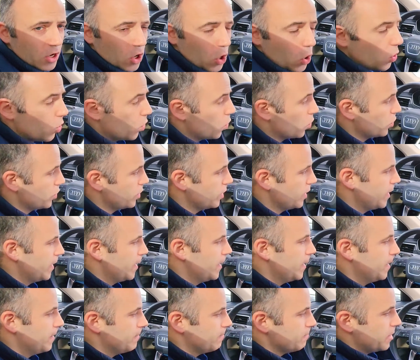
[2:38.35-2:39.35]
or
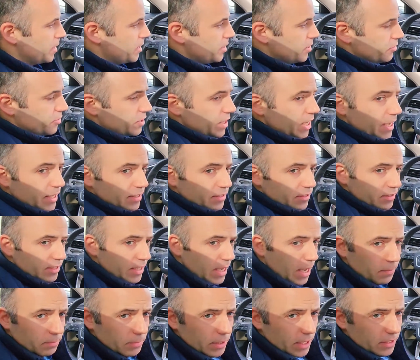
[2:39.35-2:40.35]
when you take the
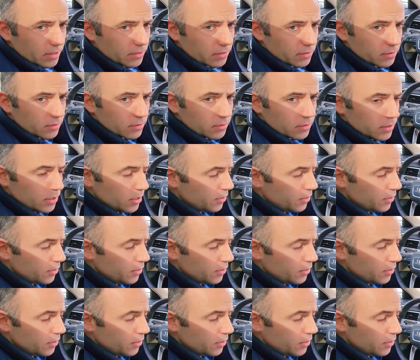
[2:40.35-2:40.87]
tablet,